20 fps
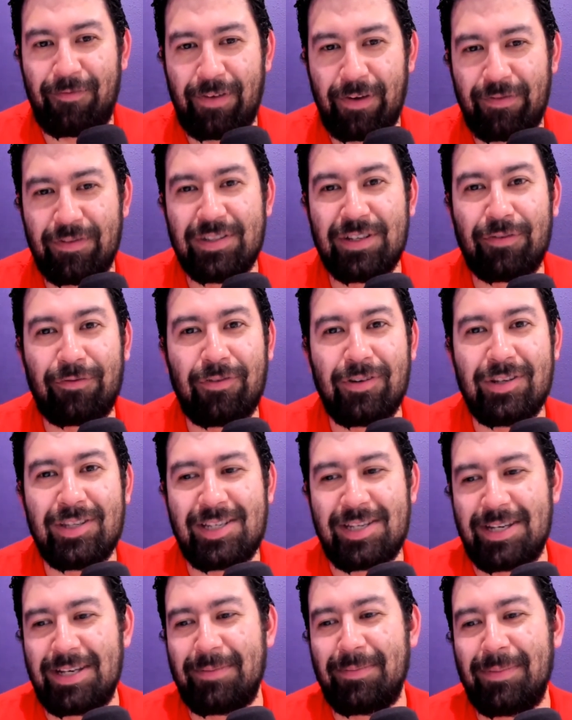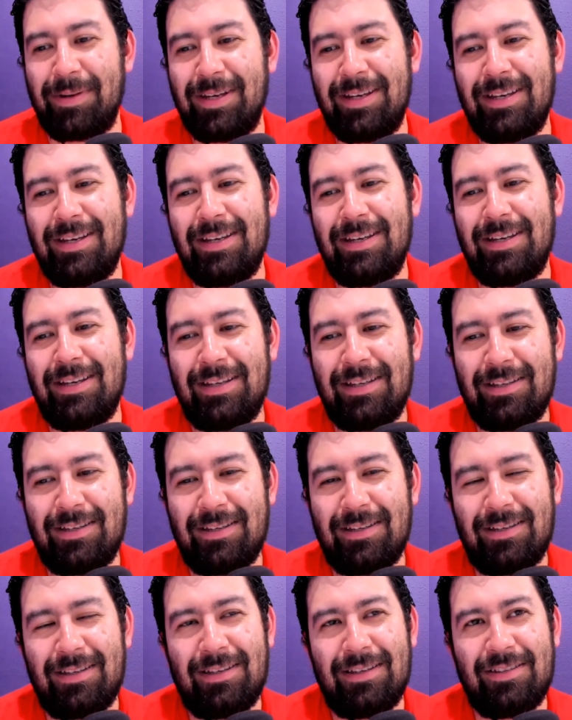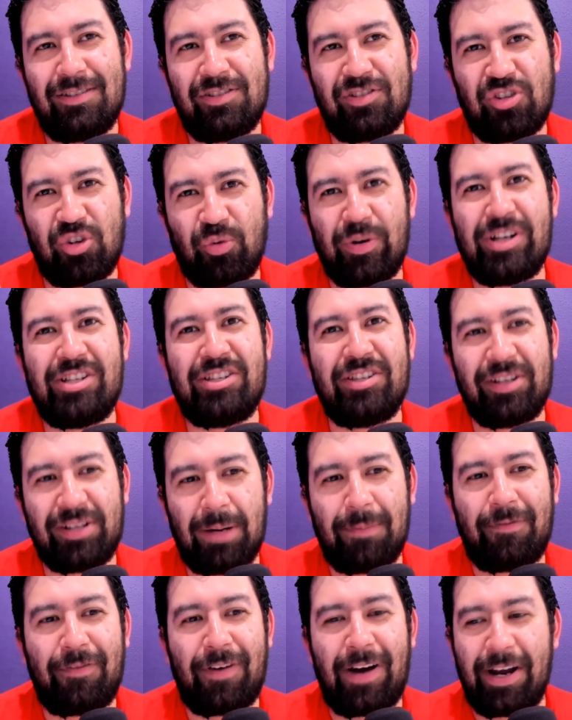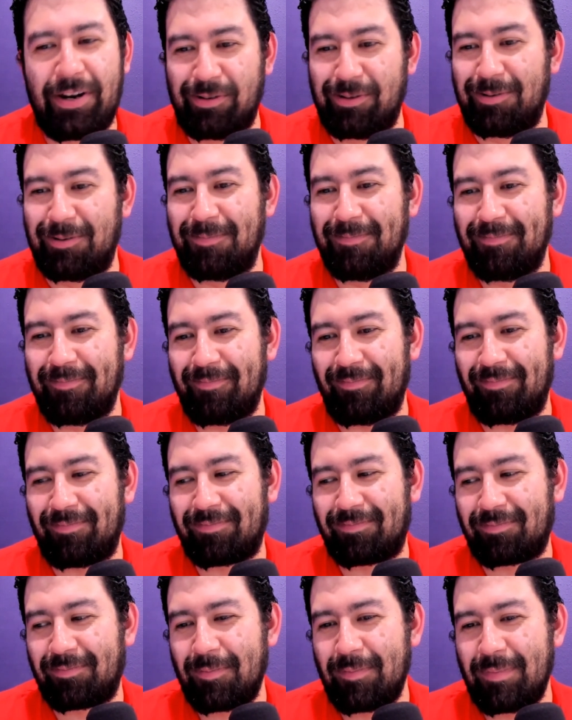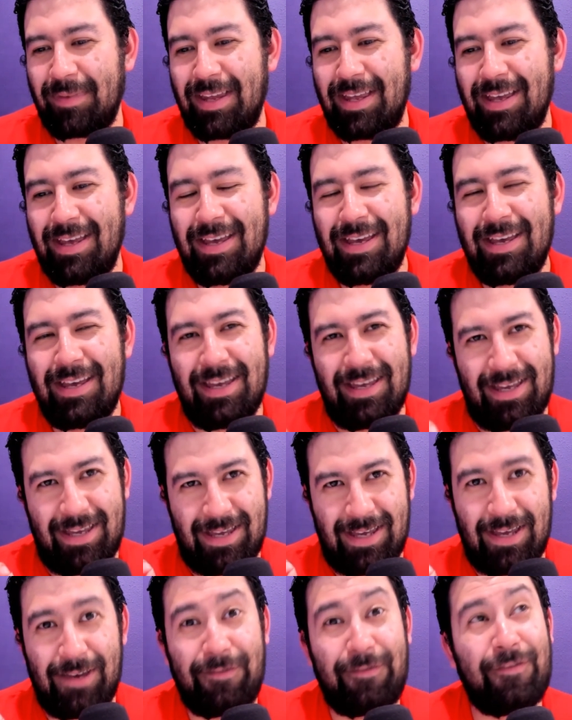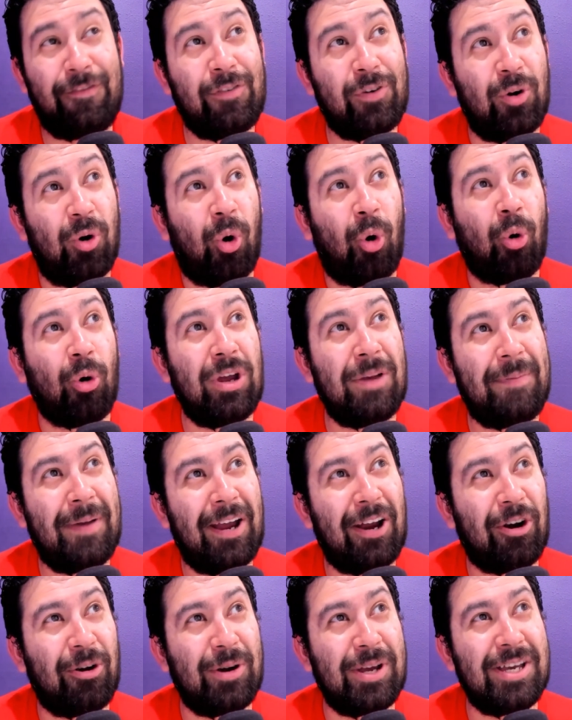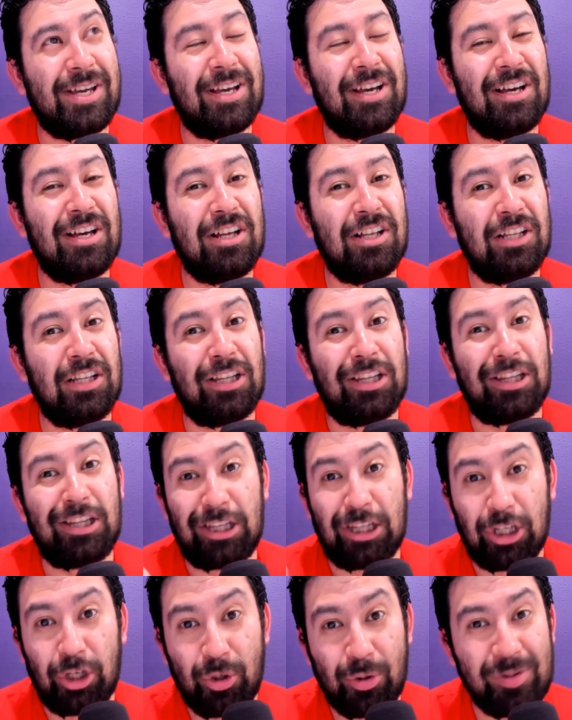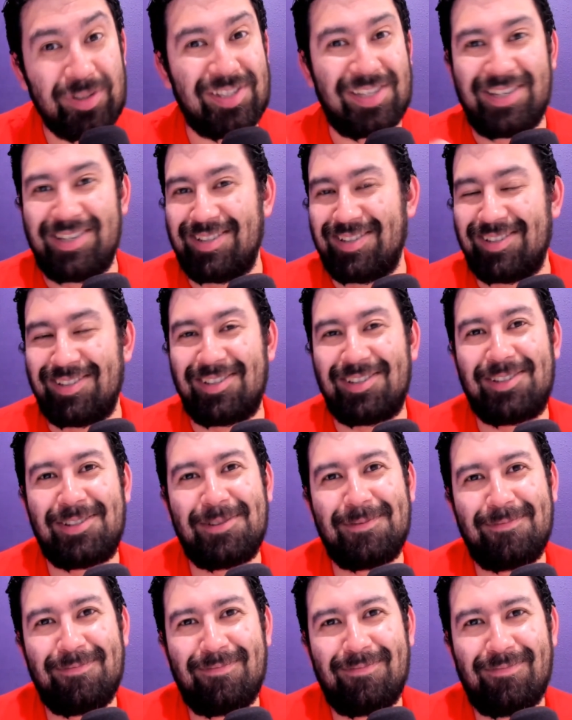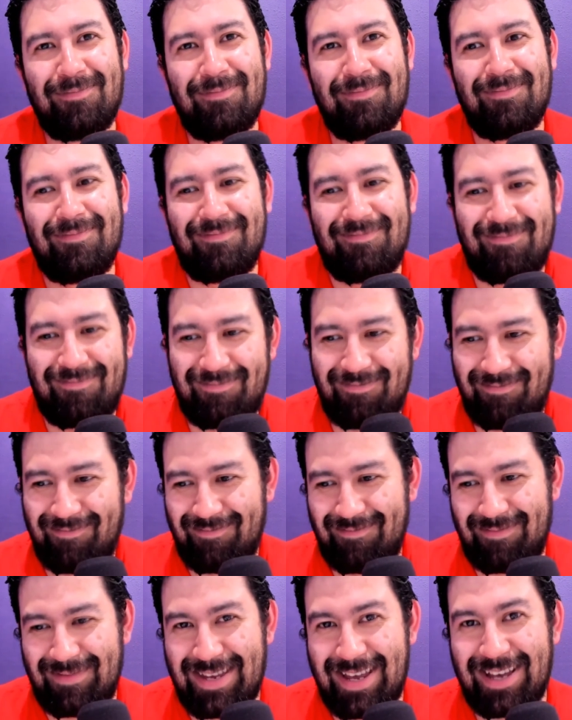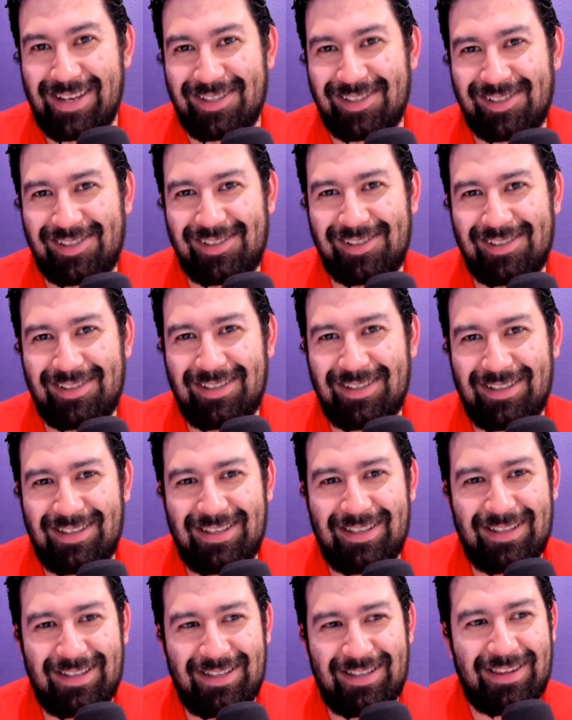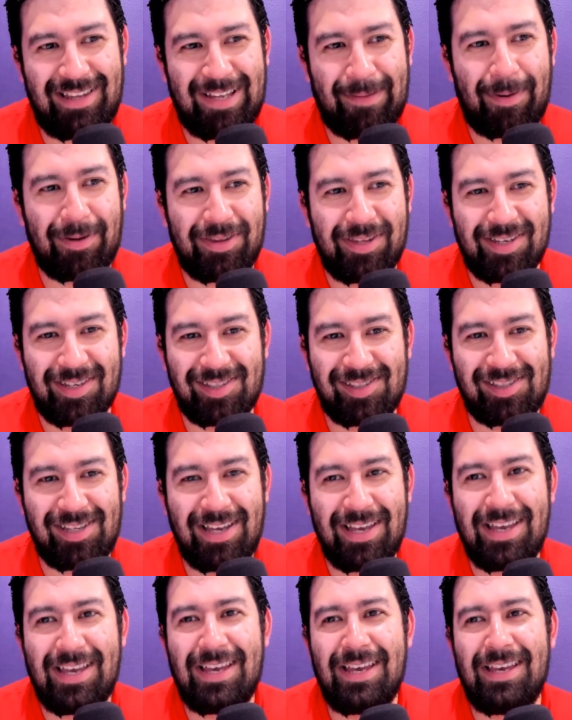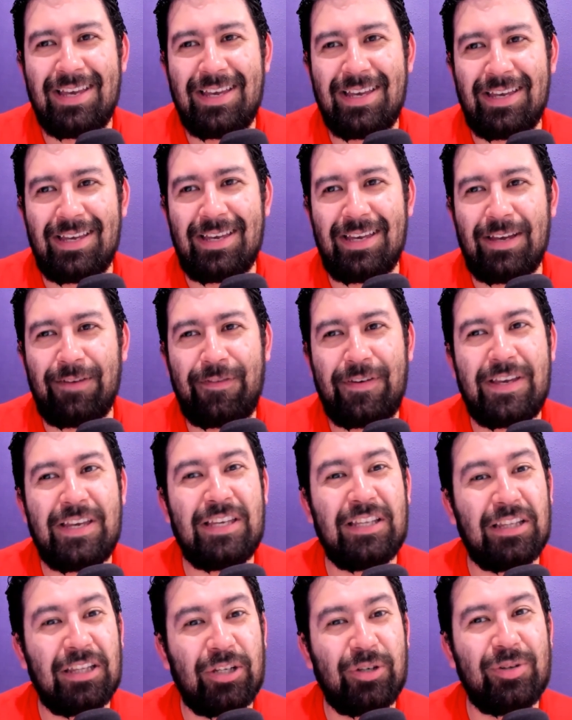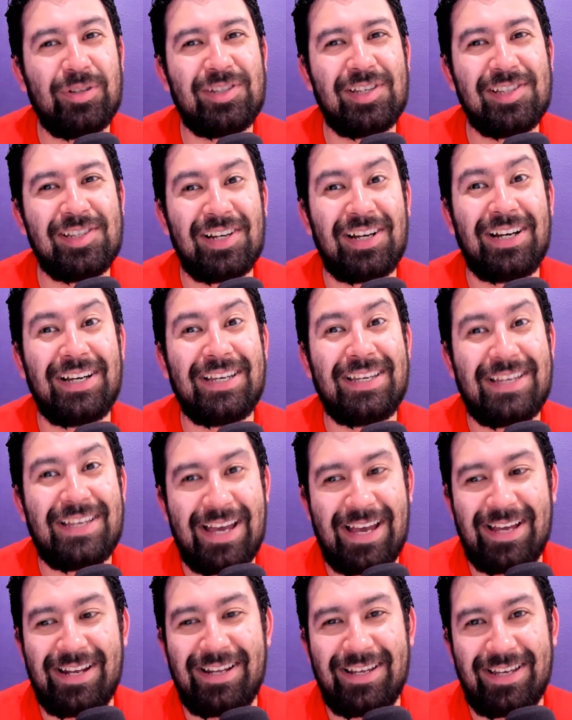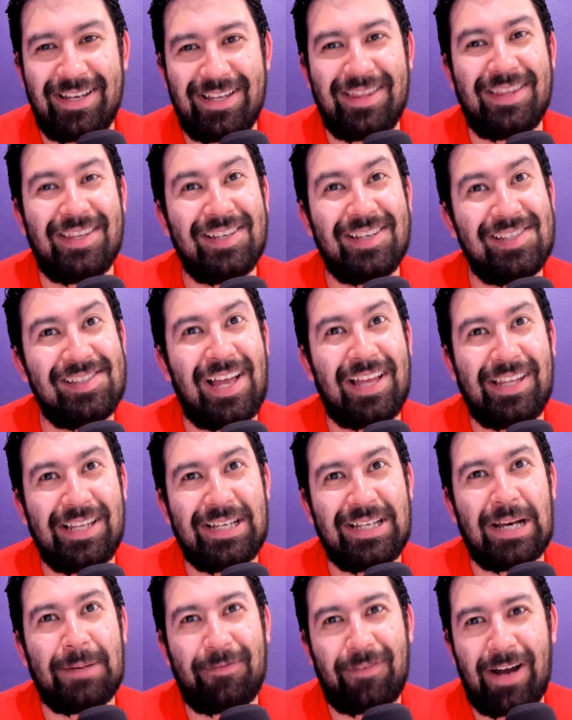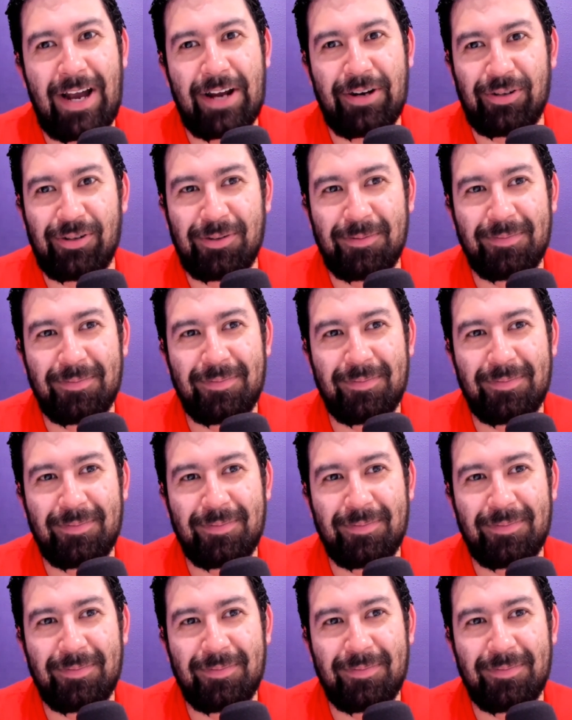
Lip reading: different team to reach the Cup Final. If Corey Perry loses, yes, think about this. If he loses again in this Stanley Cup Final,